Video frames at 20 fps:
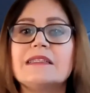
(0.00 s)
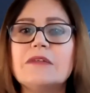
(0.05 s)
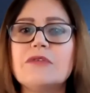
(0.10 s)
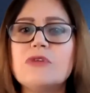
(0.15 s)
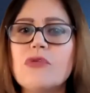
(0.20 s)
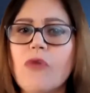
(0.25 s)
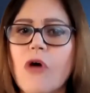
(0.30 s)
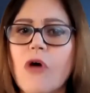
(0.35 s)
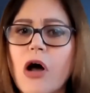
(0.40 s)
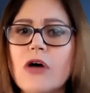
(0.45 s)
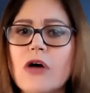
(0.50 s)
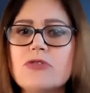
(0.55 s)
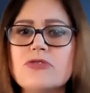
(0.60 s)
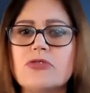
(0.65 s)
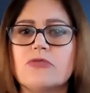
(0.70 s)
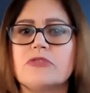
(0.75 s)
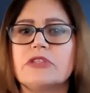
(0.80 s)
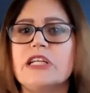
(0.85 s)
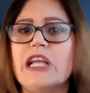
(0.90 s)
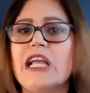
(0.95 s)
They will
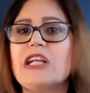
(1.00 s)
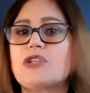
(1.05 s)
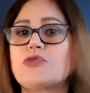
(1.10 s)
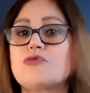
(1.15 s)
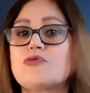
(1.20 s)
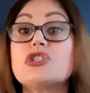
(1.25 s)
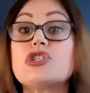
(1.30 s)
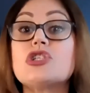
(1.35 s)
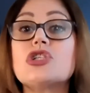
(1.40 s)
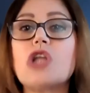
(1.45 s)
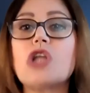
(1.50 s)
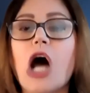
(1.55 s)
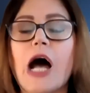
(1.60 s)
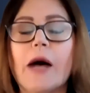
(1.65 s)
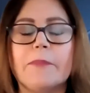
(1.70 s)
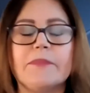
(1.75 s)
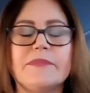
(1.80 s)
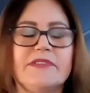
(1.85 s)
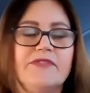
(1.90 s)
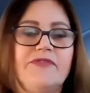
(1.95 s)
also need to
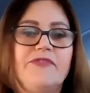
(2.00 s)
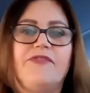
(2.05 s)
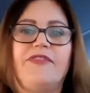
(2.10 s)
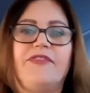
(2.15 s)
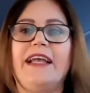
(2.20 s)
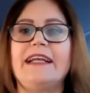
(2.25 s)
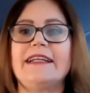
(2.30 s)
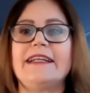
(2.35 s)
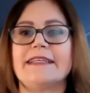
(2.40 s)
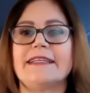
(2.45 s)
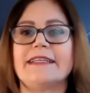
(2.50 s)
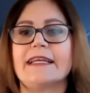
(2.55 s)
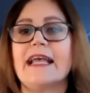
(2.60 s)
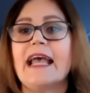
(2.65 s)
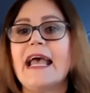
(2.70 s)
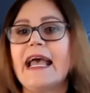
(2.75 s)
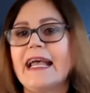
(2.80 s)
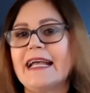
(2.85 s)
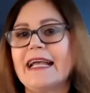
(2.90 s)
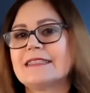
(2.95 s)
stop
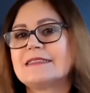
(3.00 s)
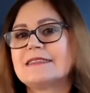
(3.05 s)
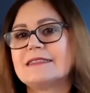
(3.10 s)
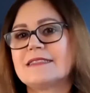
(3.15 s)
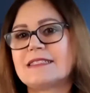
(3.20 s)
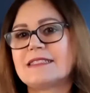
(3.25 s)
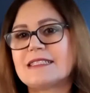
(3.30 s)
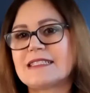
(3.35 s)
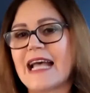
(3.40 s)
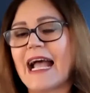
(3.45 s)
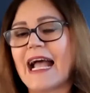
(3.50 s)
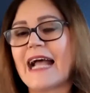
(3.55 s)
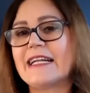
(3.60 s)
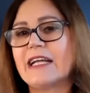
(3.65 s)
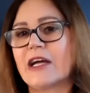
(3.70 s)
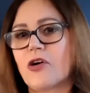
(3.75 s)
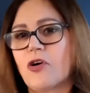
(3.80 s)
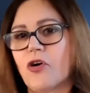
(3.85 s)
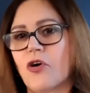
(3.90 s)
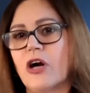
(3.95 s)
defending and
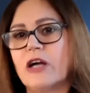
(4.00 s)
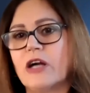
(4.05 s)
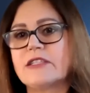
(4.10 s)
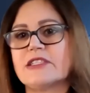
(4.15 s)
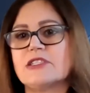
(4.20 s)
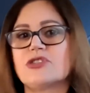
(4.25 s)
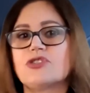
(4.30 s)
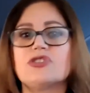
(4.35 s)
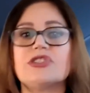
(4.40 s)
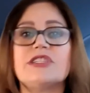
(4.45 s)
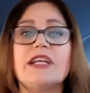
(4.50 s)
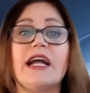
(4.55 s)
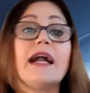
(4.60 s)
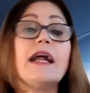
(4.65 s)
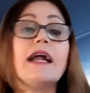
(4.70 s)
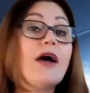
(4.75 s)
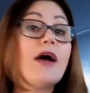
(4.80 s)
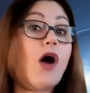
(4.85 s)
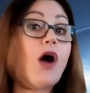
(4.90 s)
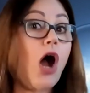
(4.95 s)
decide according to
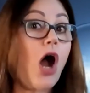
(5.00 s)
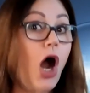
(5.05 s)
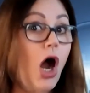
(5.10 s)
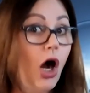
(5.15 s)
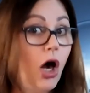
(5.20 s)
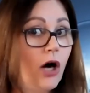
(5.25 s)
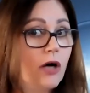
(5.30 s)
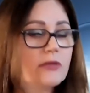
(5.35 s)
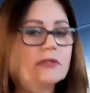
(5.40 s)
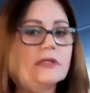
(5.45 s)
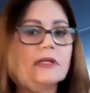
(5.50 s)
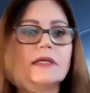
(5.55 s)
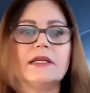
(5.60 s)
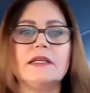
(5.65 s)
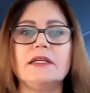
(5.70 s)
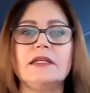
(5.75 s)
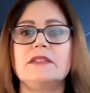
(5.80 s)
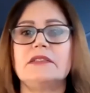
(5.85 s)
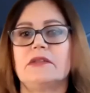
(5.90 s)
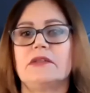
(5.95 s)
their
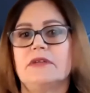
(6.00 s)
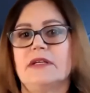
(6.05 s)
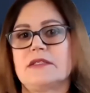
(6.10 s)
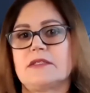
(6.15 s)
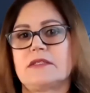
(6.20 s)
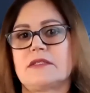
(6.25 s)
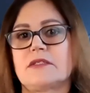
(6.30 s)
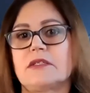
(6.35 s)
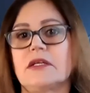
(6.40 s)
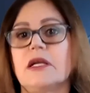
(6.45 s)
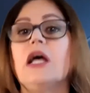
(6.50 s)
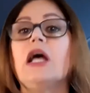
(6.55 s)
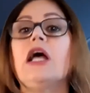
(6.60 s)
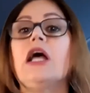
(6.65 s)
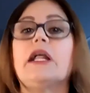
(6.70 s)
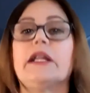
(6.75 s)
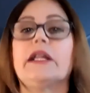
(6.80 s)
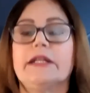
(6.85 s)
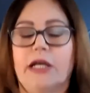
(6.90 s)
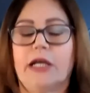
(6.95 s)
own interests.
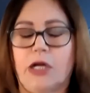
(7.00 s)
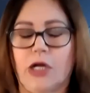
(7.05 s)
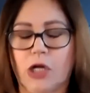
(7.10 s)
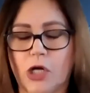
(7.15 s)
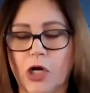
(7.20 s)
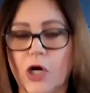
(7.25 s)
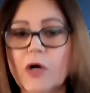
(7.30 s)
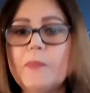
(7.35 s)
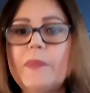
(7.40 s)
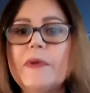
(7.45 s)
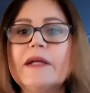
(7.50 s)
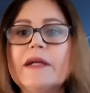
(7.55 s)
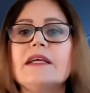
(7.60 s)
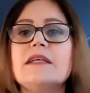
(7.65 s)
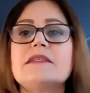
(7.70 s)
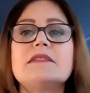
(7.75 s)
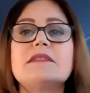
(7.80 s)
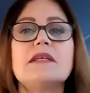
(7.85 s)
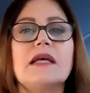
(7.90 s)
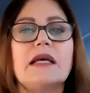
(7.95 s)
The
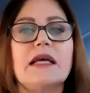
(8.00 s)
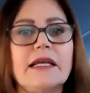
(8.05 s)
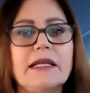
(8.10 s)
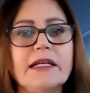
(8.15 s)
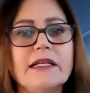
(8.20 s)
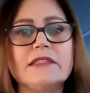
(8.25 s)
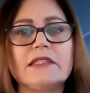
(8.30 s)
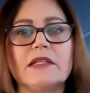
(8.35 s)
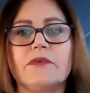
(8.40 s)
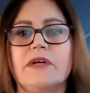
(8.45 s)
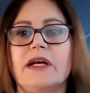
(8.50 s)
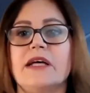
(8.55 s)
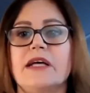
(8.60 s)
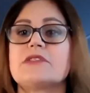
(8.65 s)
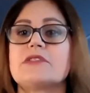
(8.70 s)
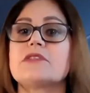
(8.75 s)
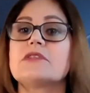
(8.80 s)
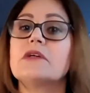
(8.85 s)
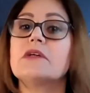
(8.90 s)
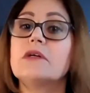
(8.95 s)
company's
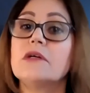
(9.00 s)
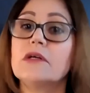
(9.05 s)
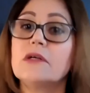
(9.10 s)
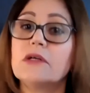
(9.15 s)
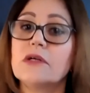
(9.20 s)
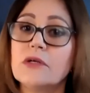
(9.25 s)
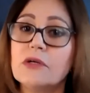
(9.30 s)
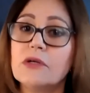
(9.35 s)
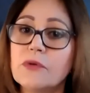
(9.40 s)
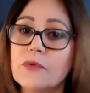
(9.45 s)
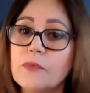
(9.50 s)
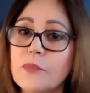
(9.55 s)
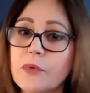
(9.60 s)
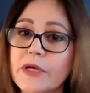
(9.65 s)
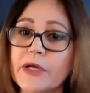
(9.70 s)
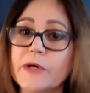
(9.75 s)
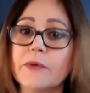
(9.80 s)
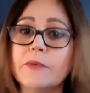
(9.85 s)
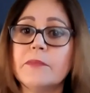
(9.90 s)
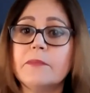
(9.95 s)
interests
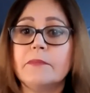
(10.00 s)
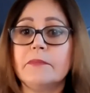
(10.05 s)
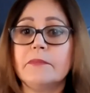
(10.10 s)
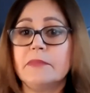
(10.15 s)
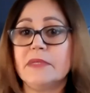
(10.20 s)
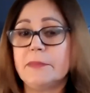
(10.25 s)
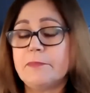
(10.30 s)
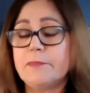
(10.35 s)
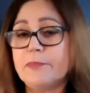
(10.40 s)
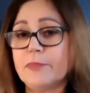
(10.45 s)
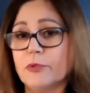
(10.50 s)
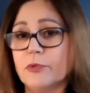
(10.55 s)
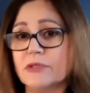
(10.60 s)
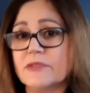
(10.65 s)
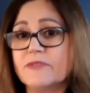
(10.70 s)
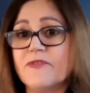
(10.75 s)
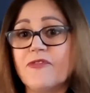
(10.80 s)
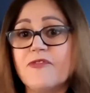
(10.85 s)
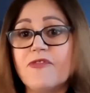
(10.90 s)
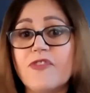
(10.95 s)
will be
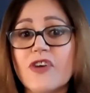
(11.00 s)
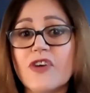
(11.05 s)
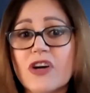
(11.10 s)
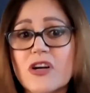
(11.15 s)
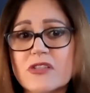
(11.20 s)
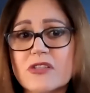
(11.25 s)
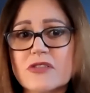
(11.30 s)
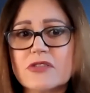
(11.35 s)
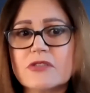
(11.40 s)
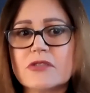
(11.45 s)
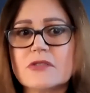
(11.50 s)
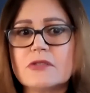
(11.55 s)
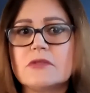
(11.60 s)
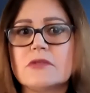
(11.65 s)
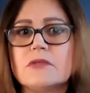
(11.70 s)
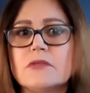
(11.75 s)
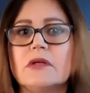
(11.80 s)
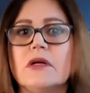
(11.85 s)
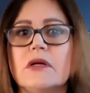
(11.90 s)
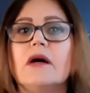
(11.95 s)
put
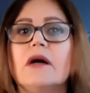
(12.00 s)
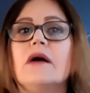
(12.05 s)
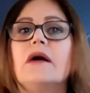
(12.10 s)
first.